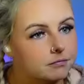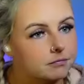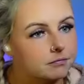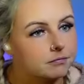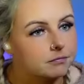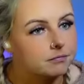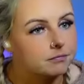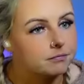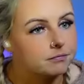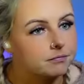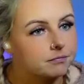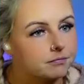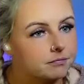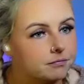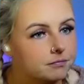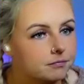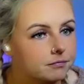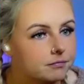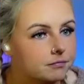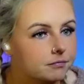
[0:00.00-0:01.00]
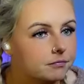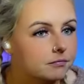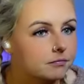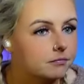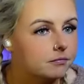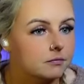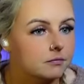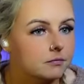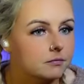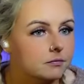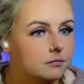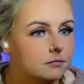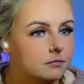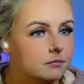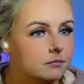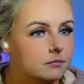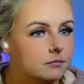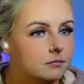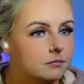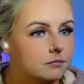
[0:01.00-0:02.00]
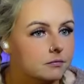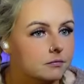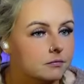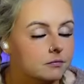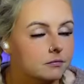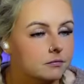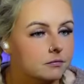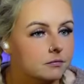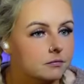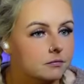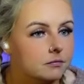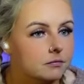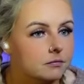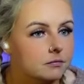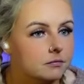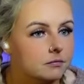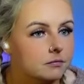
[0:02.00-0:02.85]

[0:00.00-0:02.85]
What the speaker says: The person shown says nothing.